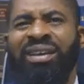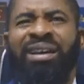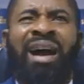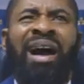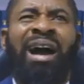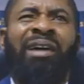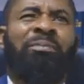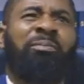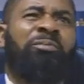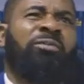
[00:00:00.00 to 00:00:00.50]

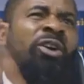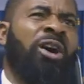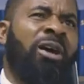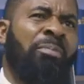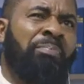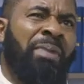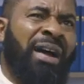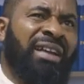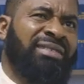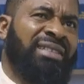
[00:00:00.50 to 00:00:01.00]
I've
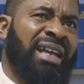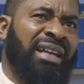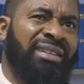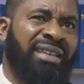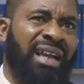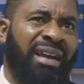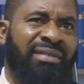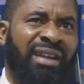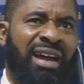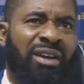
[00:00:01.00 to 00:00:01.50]
gone past that
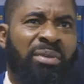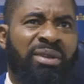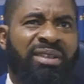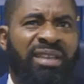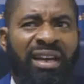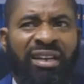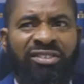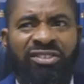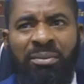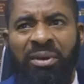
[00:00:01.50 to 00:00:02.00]
time that I'll be
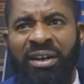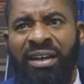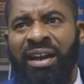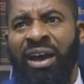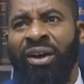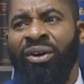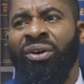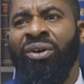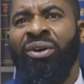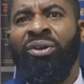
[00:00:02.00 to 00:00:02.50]
telling somebody
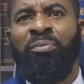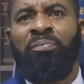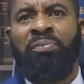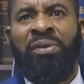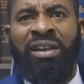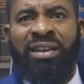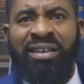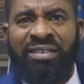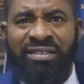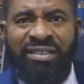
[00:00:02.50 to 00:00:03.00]
that, oh,
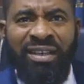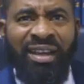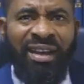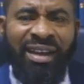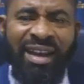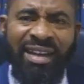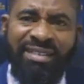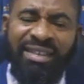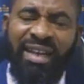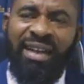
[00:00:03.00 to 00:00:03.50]
please,
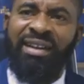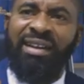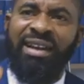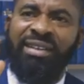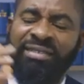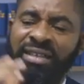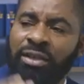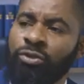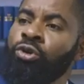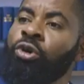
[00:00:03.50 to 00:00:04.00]
let's
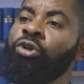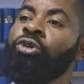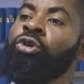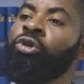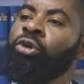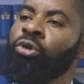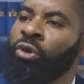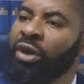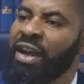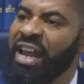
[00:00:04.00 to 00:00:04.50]
challenge this. No.
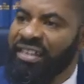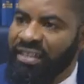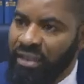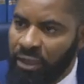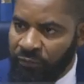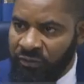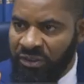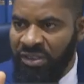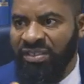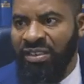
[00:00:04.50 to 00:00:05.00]
Let's
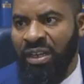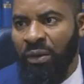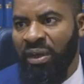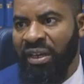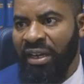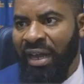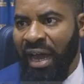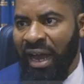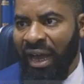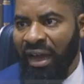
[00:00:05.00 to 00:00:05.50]
leave things the way
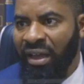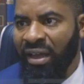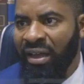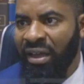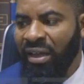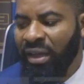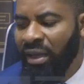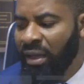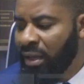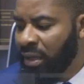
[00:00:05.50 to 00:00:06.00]
they are.
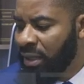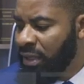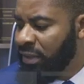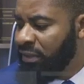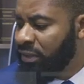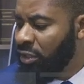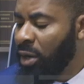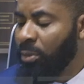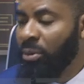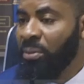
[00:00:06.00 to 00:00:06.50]
Is
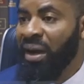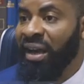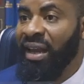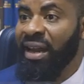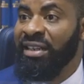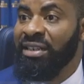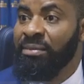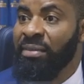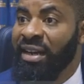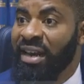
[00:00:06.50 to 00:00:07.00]
it Nobuba
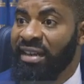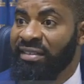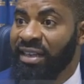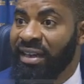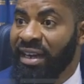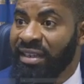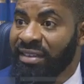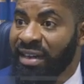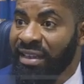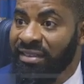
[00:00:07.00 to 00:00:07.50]
Galadima that said
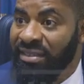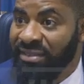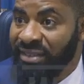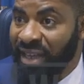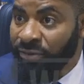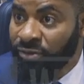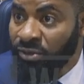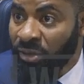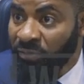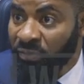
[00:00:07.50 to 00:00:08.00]
Nigerians
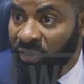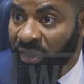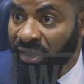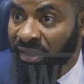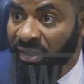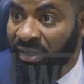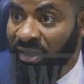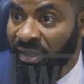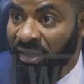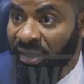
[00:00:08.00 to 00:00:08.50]
deserve suffering?
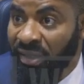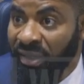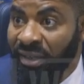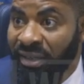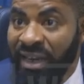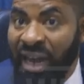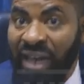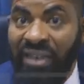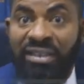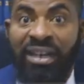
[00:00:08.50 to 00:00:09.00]

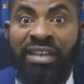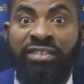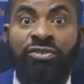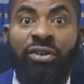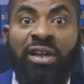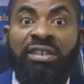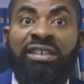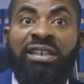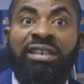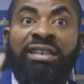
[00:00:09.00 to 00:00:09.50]
That there's
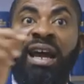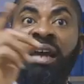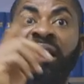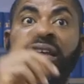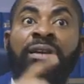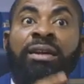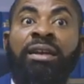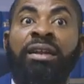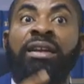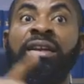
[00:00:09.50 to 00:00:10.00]
nothing that
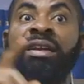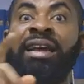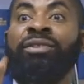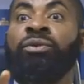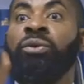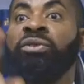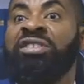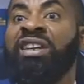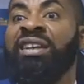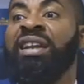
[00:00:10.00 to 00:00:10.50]
he needed
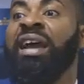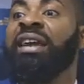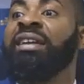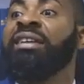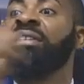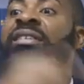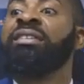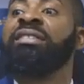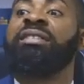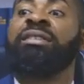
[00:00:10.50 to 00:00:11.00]
to say that he
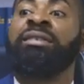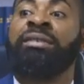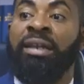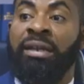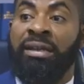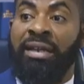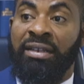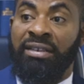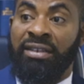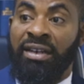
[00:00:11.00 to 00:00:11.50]
didn't
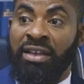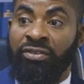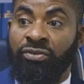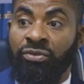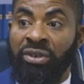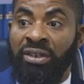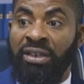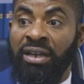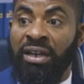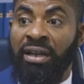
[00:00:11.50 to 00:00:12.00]
tell Nigerians
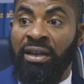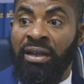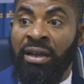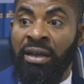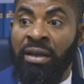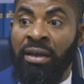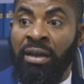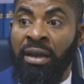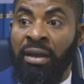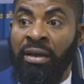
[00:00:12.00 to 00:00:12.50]
during the
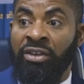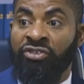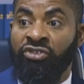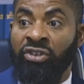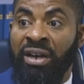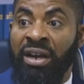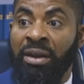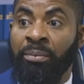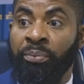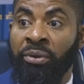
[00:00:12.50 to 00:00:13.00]

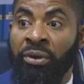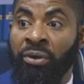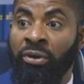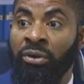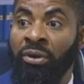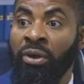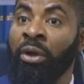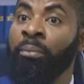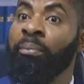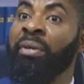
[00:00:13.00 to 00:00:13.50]
electionary period.
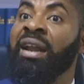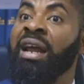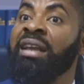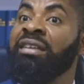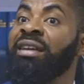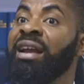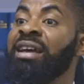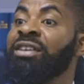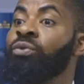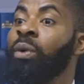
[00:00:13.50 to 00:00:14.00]
But
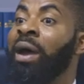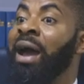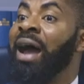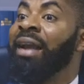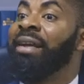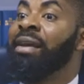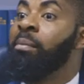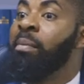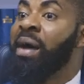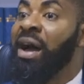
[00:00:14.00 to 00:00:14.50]
Nigerians were
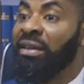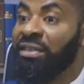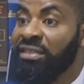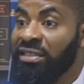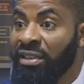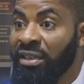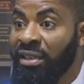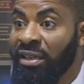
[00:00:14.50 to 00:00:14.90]
adamant.